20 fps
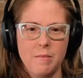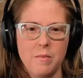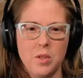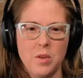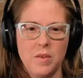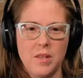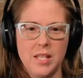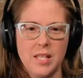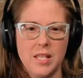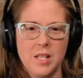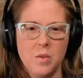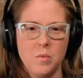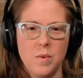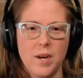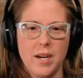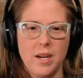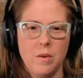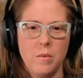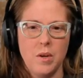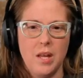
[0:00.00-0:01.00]
So this is
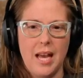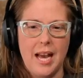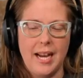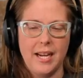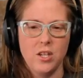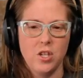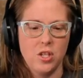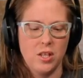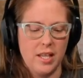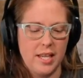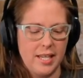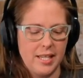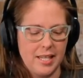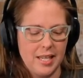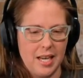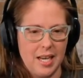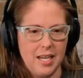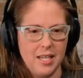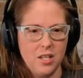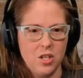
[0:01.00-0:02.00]
where it will actually
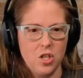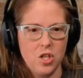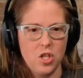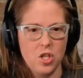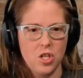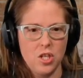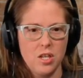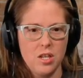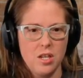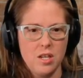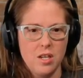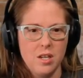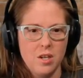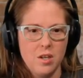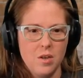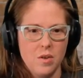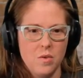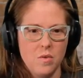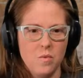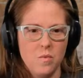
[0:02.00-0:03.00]
touch
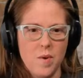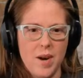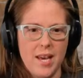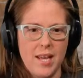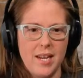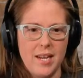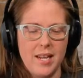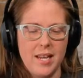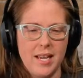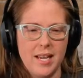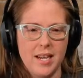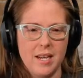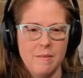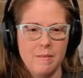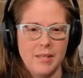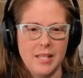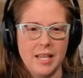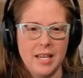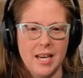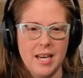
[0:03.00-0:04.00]
when it
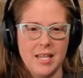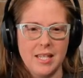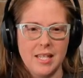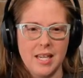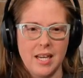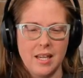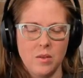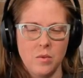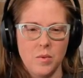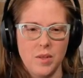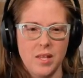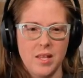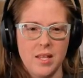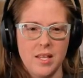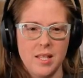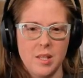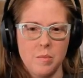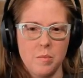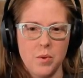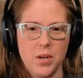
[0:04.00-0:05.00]
comes in contact with
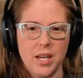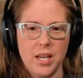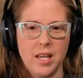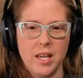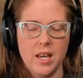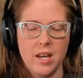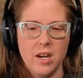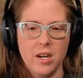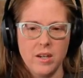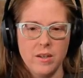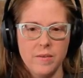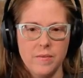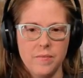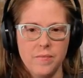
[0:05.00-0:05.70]
this brick here.